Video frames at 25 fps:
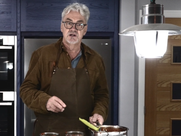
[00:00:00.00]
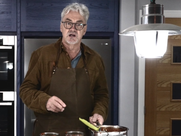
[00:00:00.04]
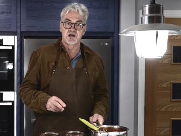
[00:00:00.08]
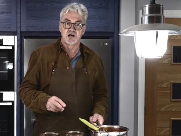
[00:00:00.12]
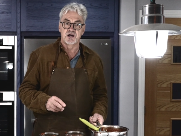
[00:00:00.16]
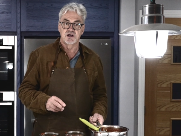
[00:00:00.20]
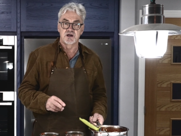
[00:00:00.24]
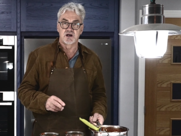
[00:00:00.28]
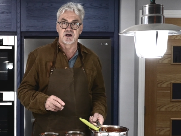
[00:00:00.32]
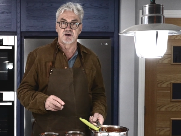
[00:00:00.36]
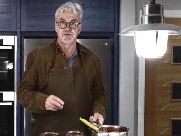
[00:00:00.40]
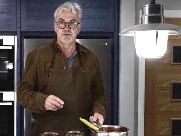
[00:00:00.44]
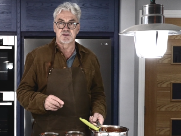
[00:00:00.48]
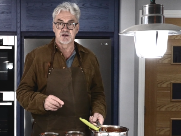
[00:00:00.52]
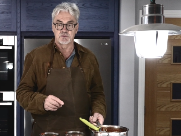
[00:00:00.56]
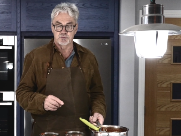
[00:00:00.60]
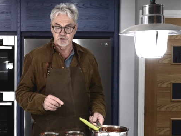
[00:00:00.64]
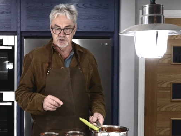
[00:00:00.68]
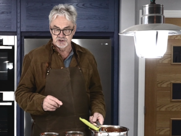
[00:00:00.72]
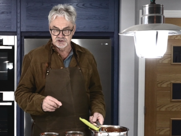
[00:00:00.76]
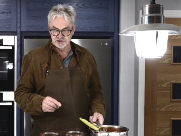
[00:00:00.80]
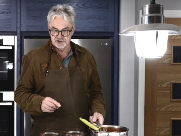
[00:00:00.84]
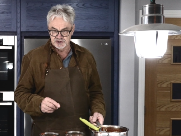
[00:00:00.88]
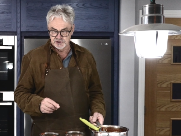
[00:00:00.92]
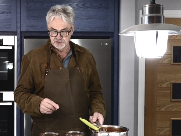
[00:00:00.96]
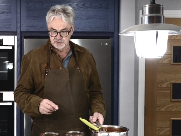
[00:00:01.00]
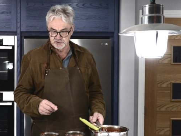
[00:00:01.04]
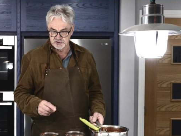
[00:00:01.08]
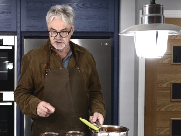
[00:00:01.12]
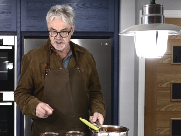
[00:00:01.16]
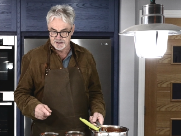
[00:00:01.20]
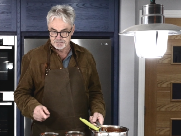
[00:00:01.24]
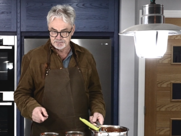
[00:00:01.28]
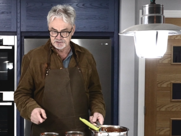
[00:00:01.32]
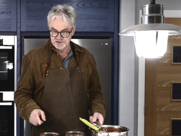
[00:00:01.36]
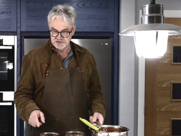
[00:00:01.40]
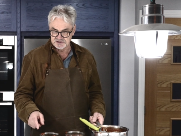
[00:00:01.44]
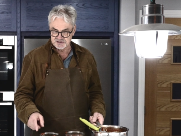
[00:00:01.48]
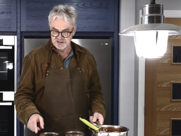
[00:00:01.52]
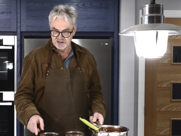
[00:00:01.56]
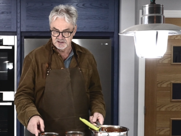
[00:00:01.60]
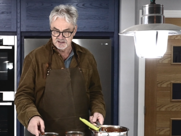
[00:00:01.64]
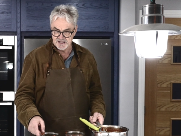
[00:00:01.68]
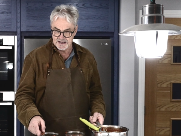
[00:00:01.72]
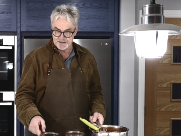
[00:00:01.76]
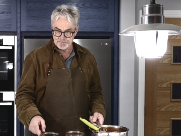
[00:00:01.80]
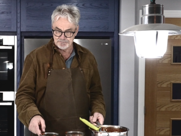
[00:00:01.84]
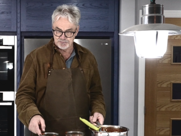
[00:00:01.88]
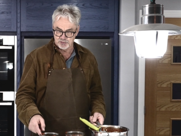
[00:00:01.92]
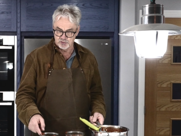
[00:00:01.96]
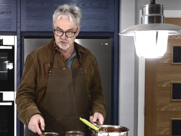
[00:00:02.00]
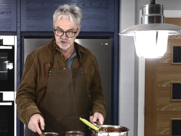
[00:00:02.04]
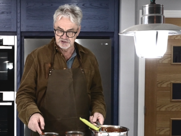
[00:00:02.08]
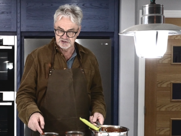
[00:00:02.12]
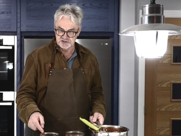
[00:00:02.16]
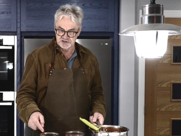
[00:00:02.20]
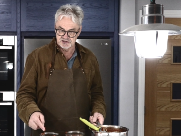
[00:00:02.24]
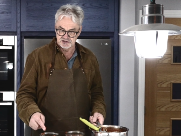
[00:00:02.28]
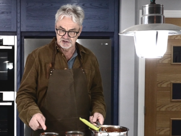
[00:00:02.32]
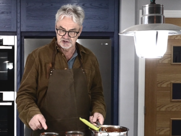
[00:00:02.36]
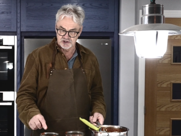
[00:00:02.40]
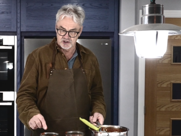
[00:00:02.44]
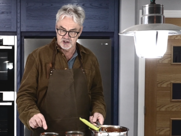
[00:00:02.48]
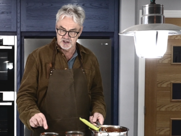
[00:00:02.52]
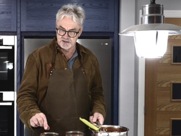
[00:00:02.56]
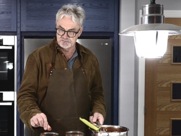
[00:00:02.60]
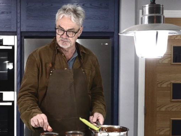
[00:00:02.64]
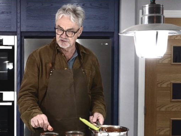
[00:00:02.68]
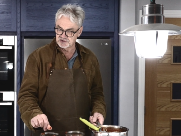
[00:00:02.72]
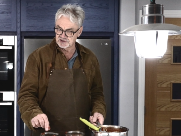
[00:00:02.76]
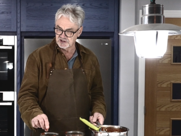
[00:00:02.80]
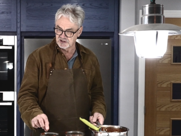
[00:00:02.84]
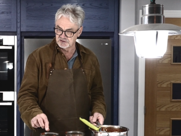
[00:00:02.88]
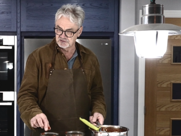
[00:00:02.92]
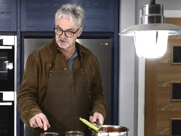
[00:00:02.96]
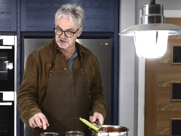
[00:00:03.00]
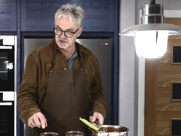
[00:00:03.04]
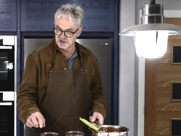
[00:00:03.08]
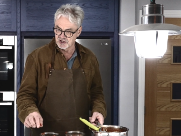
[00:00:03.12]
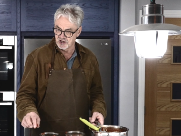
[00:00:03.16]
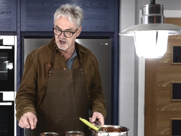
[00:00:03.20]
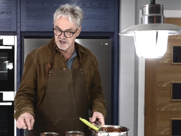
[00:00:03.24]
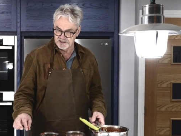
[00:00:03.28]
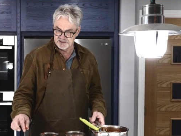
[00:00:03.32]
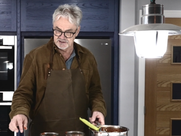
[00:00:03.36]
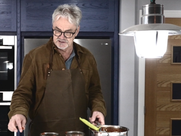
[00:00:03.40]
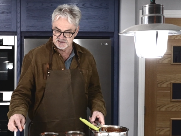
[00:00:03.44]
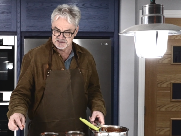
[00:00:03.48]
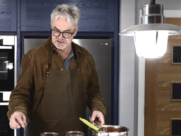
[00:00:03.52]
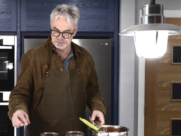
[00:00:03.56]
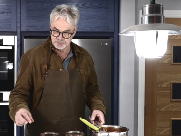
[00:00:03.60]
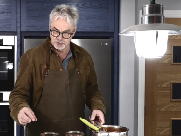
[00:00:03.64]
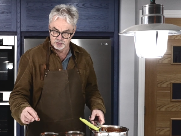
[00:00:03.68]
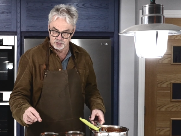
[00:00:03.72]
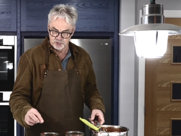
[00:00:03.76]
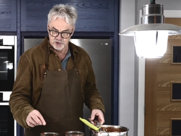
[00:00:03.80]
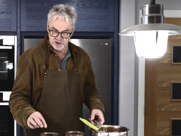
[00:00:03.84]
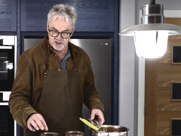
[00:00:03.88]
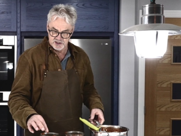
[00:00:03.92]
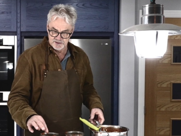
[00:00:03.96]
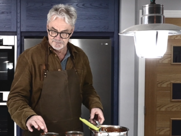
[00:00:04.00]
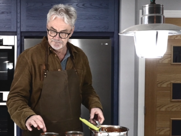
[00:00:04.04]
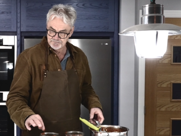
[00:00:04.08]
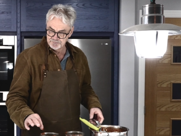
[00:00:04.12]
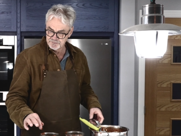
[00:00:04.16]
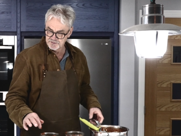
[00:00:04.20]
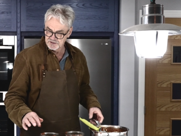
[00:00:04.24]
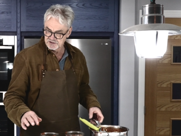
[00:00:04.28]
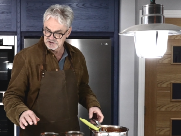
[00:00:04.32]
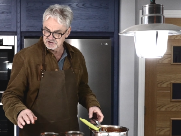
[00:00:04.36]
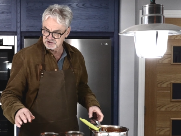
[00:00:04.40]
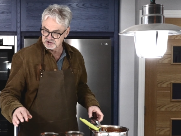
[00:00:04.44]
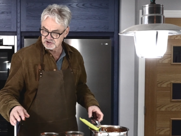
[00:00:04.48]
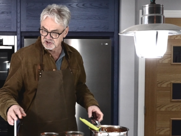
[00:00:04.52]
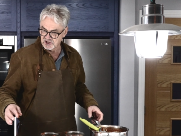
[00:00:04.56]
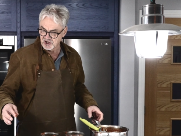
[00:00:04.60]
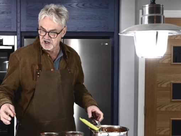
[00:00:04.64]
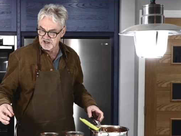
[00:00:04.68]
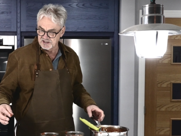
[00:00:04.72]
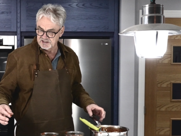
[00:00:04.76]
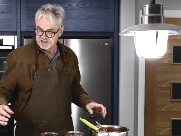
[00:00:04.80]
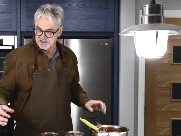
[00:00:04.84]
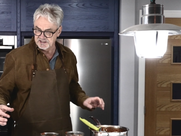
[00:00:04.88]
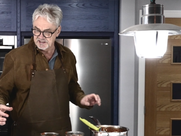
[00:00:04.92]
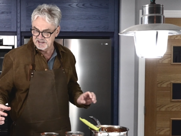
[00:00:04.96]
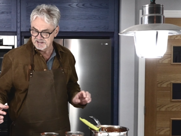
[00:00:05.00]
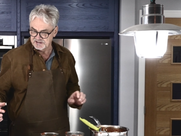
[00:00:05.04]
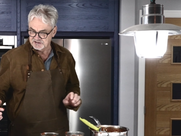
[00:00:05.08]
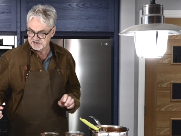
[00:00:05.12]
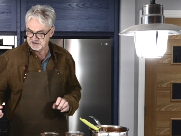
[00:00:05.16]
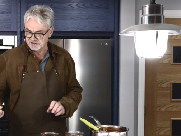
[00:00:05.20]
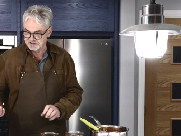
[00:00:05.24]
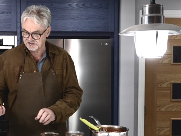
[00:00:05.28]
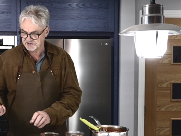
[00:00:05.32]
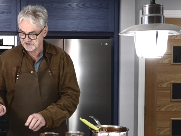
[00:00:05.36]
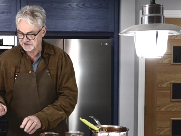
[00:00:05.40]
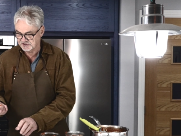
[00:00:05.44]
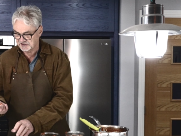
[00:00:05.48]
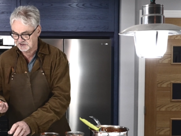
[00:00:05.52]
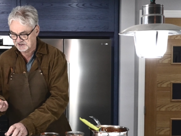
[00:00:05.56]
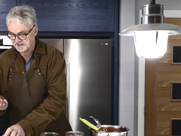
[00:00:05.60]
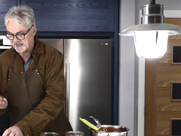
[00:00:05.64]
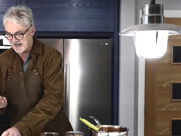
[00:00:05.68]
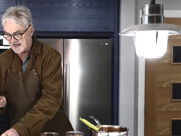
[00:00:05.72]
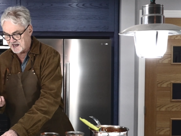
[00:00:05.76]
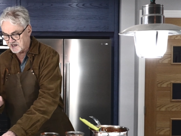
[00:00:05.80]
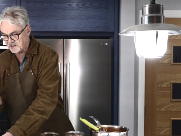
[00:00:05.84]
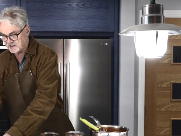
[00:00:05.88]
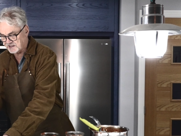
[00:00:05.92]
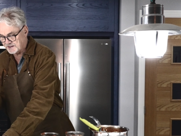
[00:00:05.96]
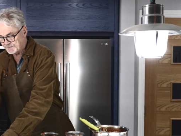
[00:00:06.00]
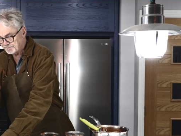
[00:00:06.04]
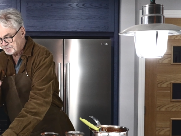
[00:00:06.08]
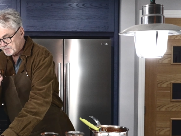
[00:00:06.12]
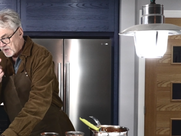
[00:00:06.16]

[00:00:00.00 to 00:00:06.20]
that we'd used up until that point in time. So slightly smaller, slightly easier to stack.